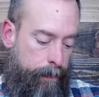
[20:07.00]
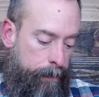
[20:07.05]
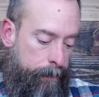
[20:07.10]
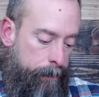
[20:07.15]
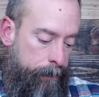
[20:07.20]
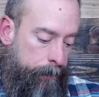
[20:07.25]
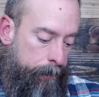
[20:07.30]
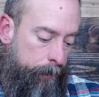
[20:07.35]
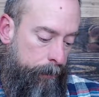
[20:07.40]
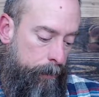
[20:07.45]

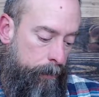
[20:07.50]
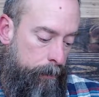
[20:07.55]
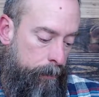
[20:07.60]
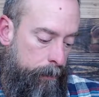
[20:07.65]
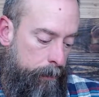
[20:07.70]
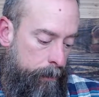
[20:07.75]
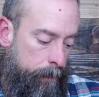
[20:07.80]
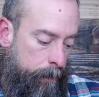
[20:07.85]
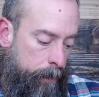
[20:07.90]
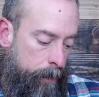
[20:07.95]

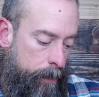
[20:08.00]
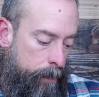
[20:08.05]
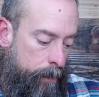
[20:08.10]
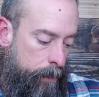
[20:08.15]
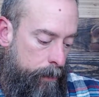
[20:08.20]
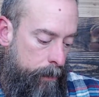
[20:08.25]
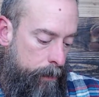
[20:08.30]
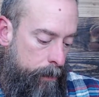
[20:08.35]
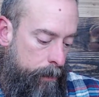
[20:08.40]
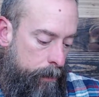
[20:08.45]

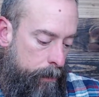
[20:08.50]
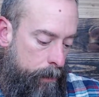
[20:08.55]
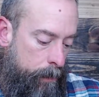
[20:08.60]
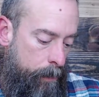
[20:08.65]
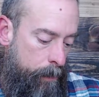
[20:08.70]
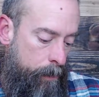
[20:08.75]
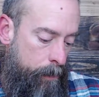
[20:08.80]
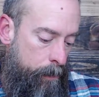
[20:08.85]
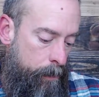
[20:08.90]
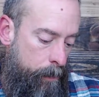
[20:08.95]
(silence)